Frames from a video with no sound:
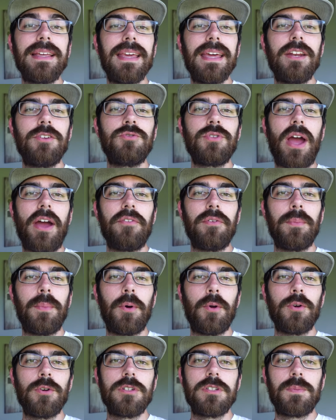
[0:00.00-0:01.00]
the kit at Driver
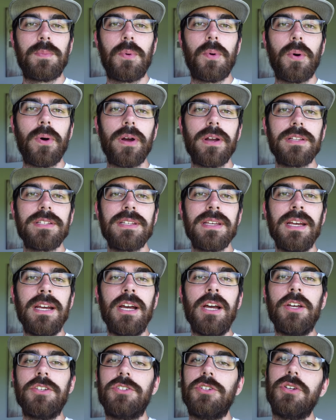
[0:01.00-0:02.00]
Motorsports.
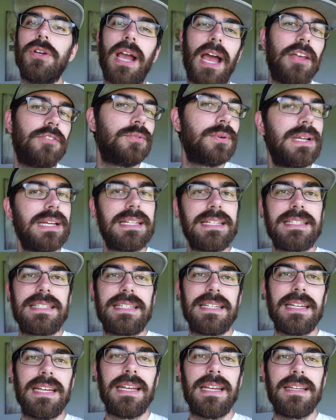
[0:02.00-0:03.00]
So you guys will get to
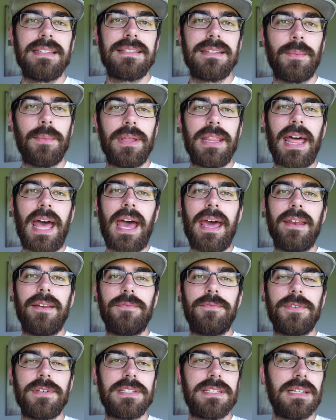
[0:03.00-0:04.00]
see some of
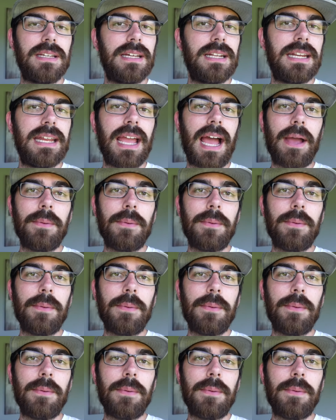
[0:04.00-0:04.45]
that facility,